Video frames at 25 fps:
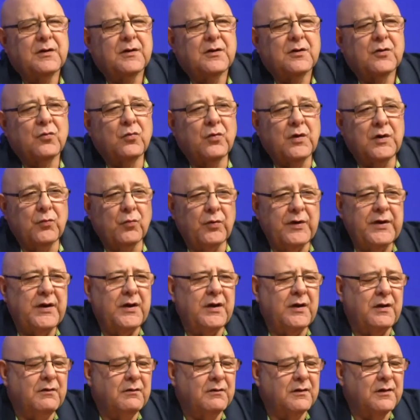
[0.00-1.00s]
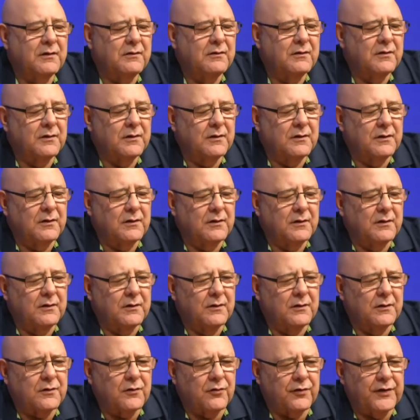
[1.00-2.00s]
When we
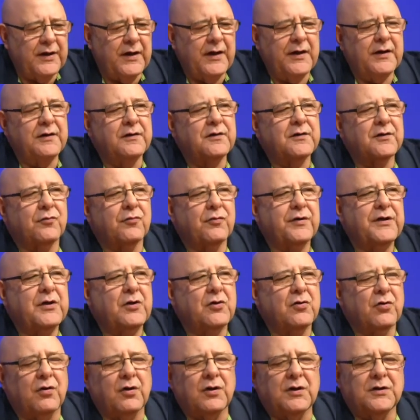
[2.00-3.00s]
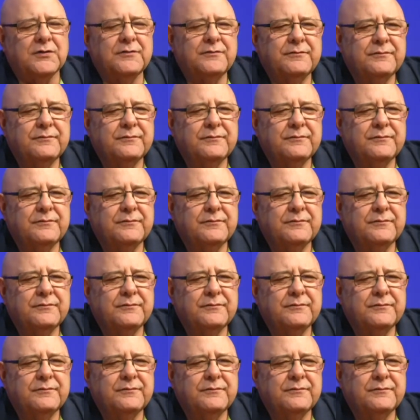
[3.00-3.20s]
created the recall